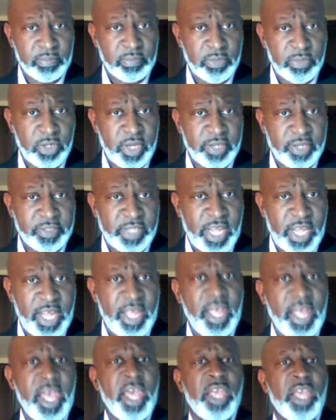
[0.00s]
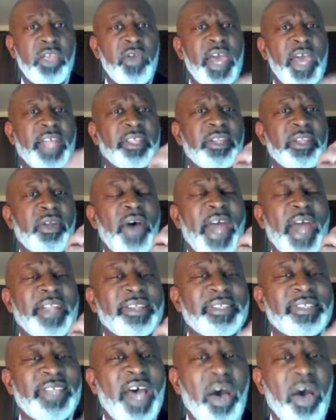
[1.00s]
You understand? You have to know how to
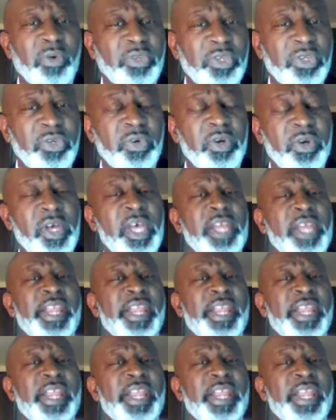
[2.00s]
talk to her.